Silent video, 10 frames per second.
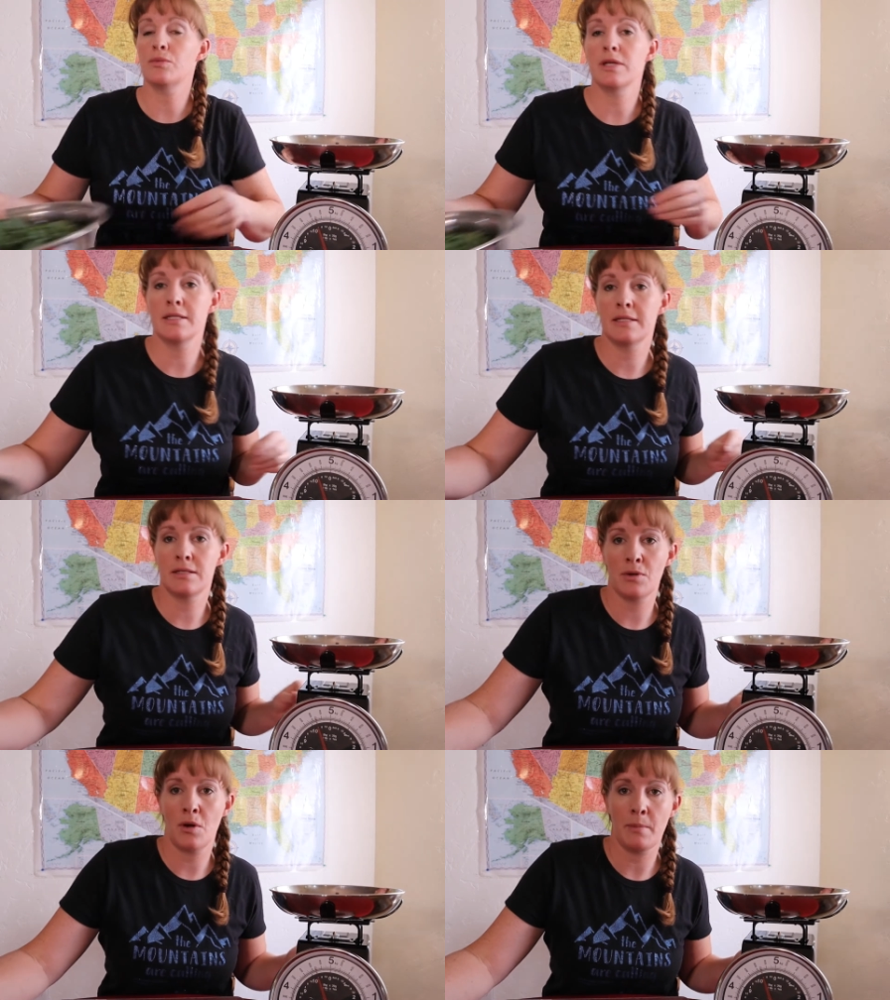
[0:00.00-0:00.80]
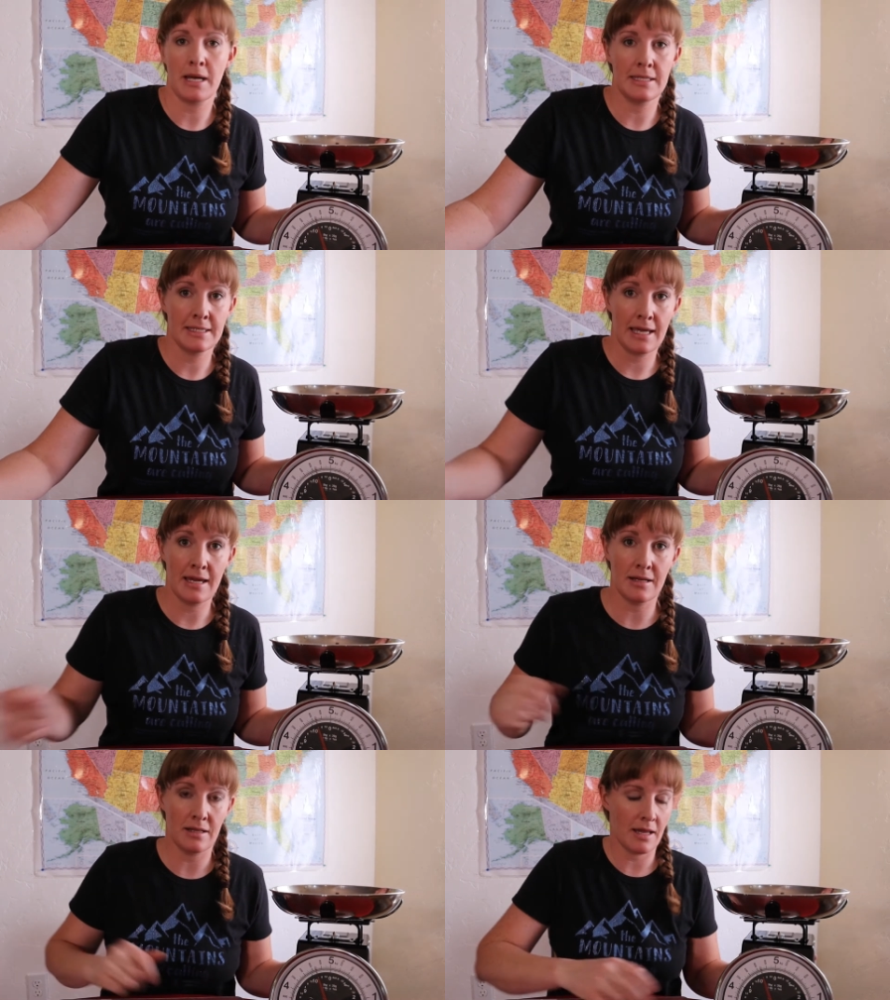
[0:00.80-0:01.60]
re-zero my
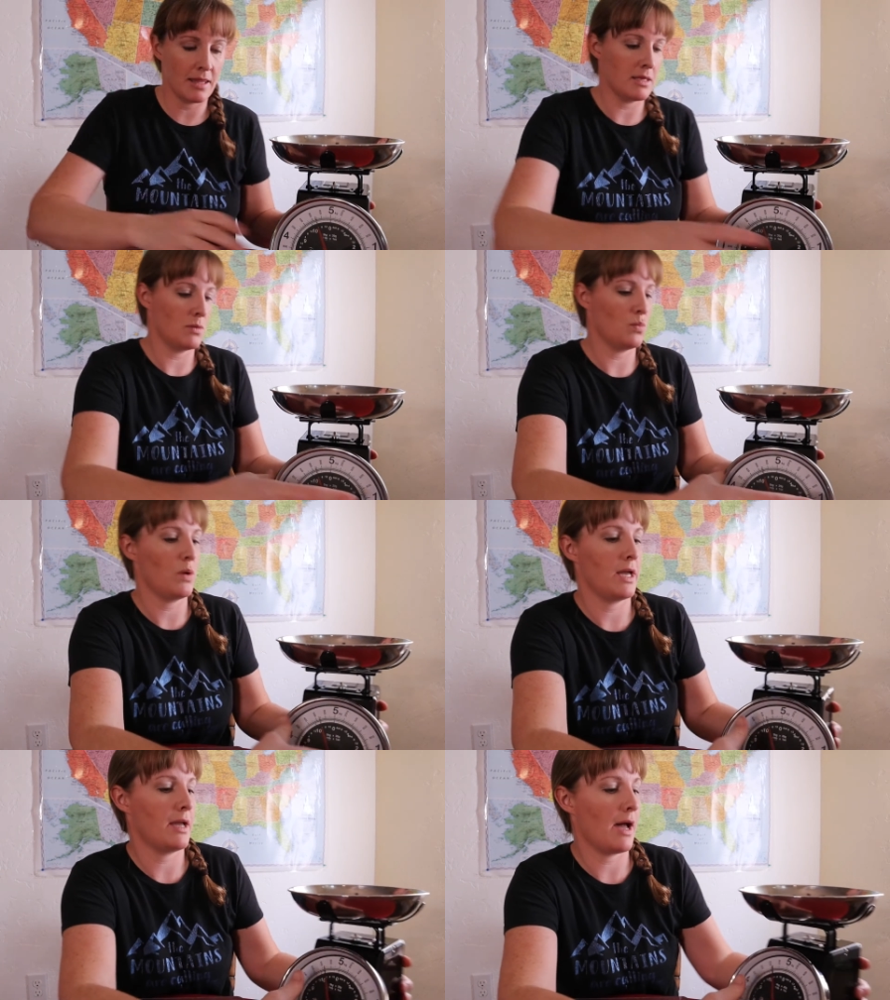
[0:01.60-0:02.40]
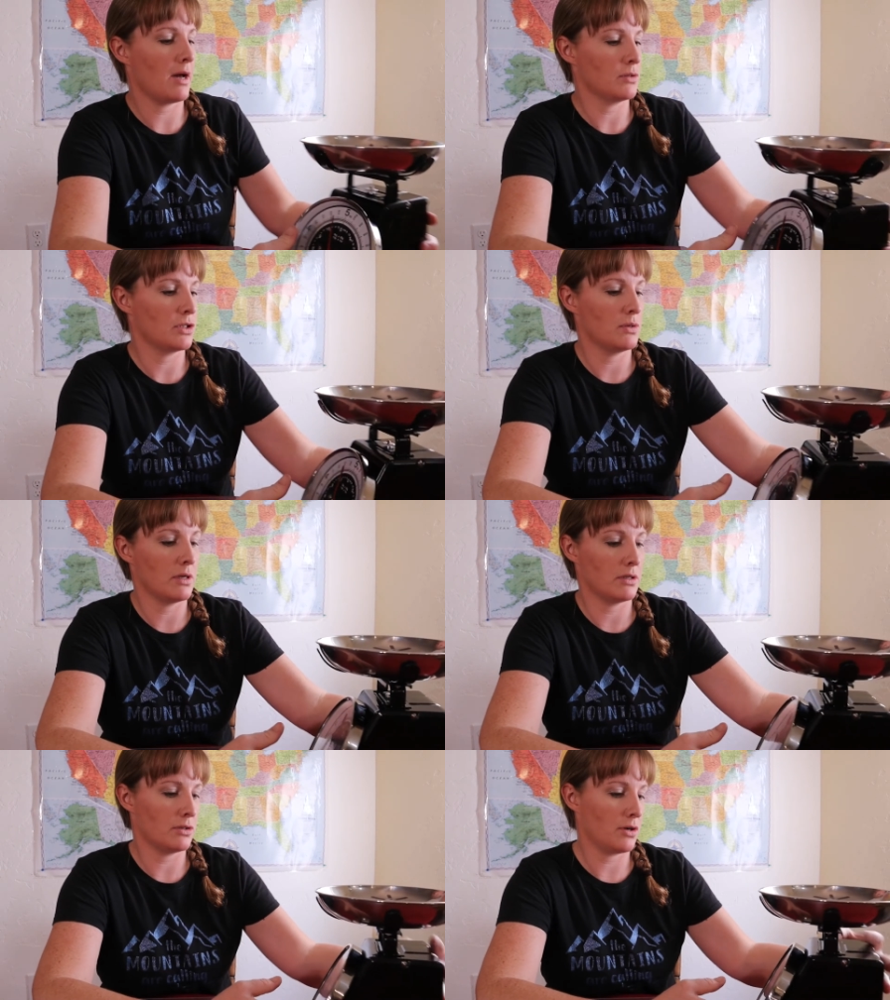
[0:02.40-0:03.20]
scale and then weigh out
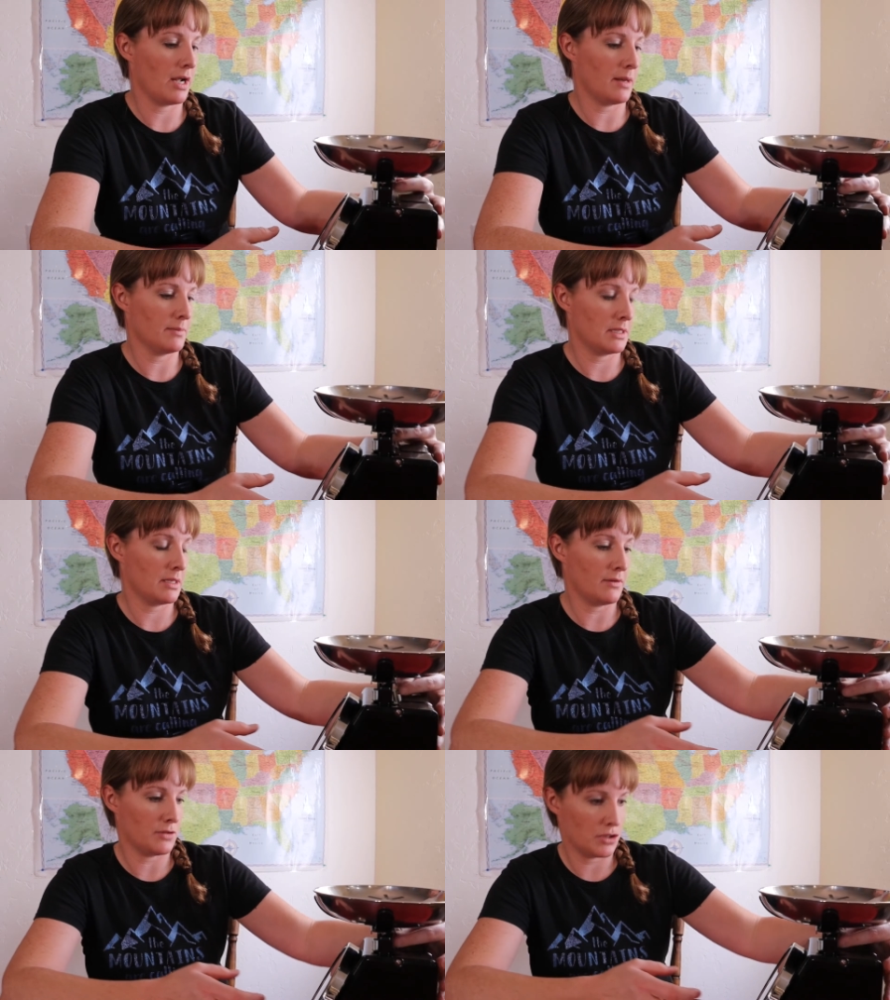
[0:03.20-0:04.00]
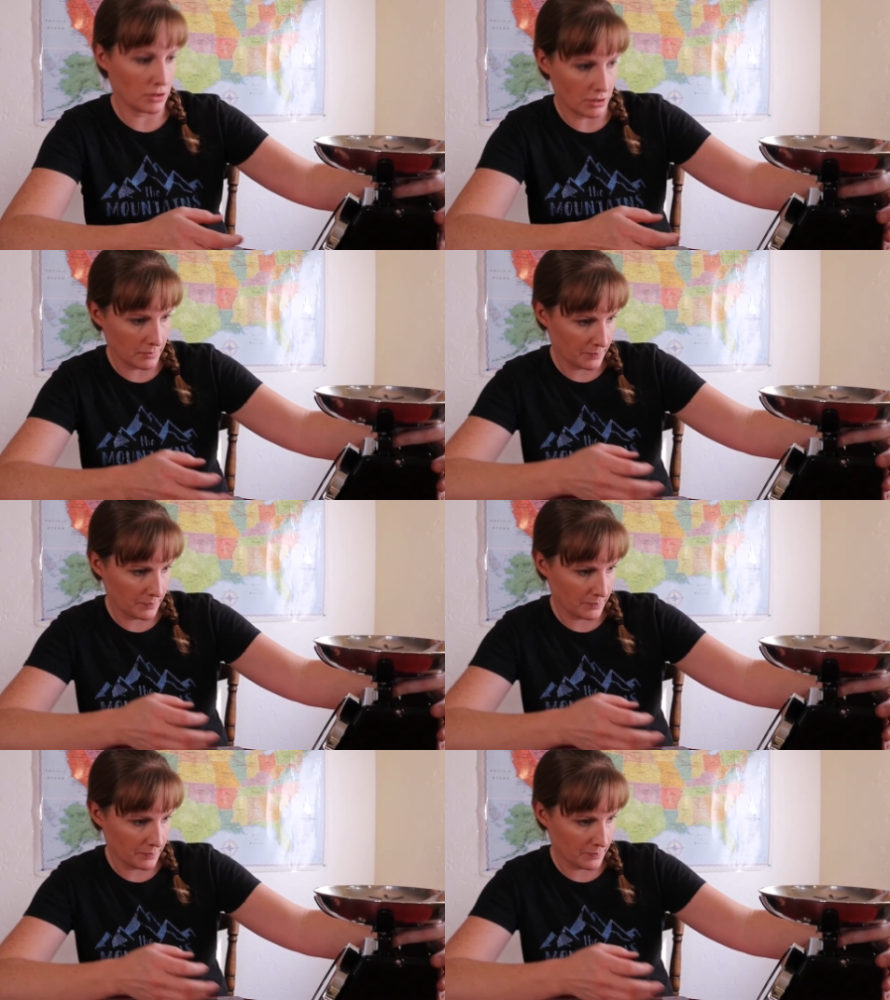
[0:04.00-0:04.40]
200 grams of sugar.